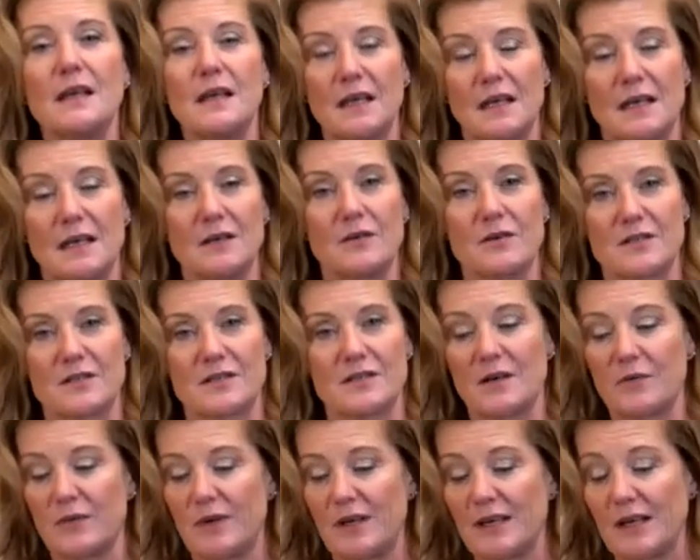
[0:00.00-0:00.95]
in
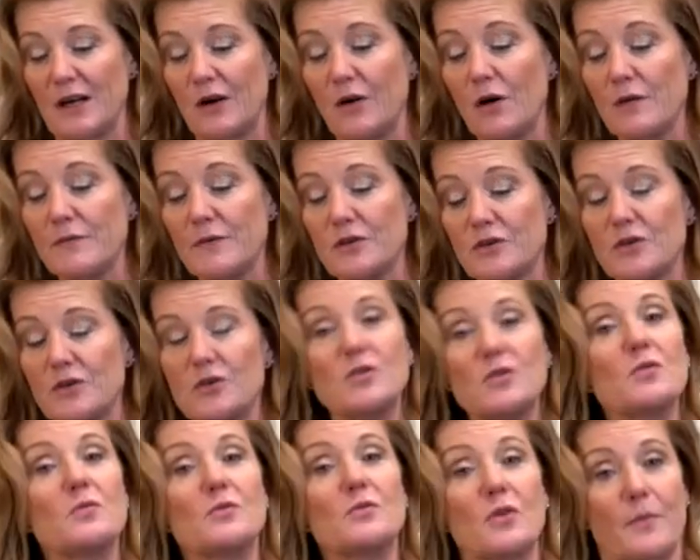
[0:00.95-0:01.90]
Costa Rica. Over to
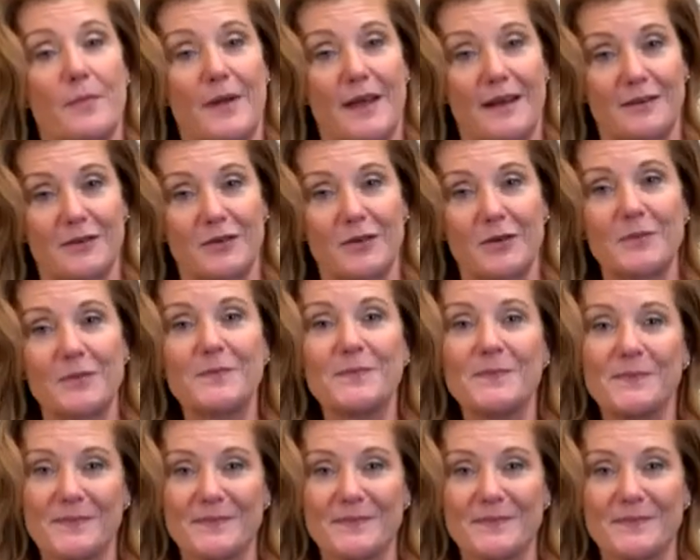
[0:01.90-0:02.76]
you, Roberto.